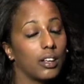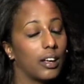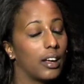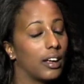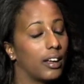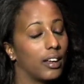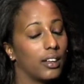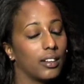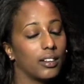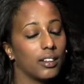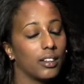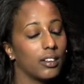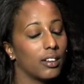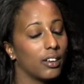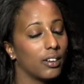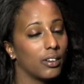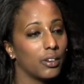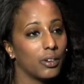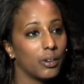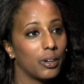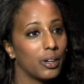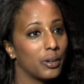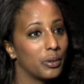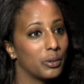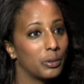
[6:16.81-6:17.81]
I did not
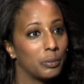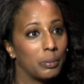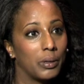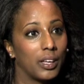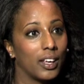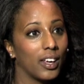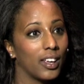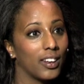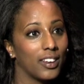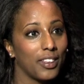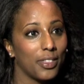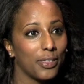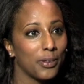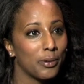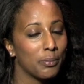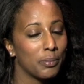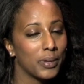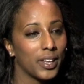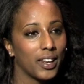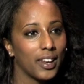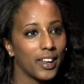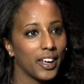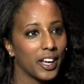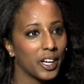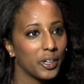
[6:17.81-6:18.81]
know how to speak an
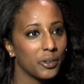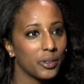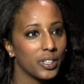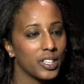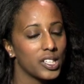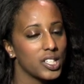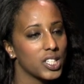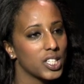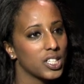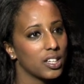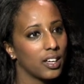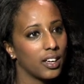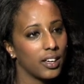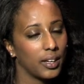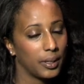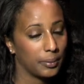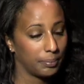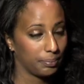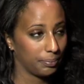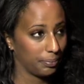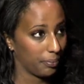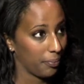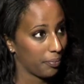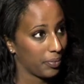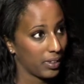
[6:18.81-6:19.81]
Ethiopian language. I
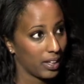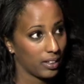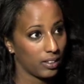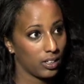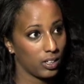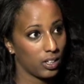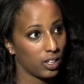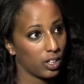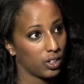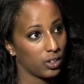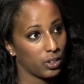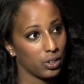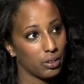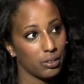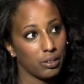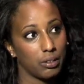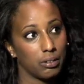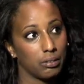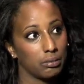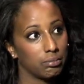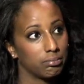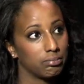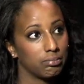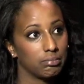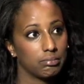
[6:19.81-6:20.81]
did not
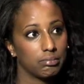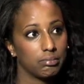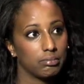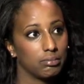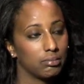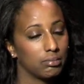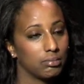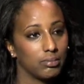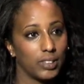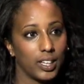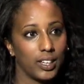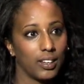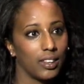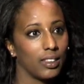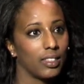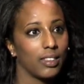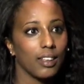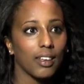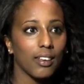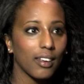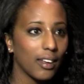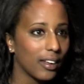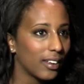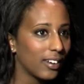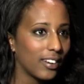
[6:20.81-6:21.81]
know
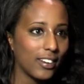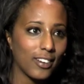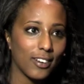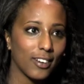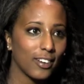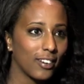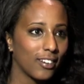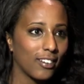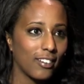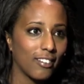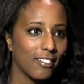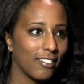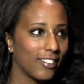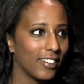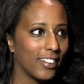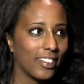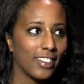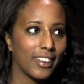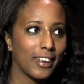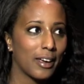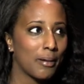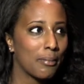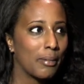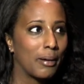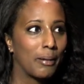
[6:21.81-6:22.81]
anything. I did not know
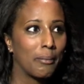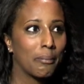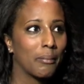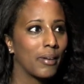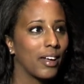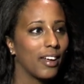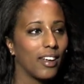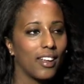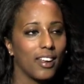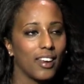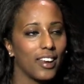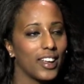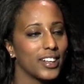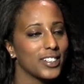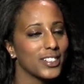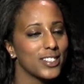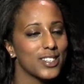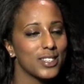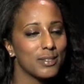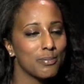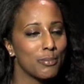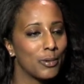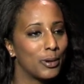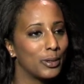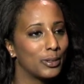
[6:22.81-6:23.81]
anything about, like,
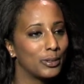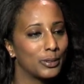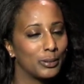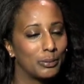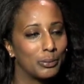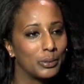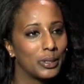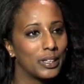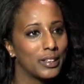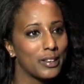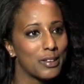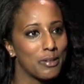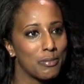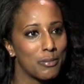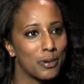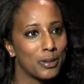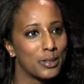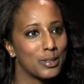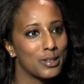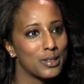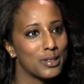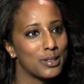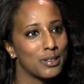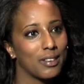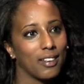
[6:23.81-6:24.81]
just really
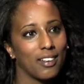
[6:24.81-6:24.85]
small,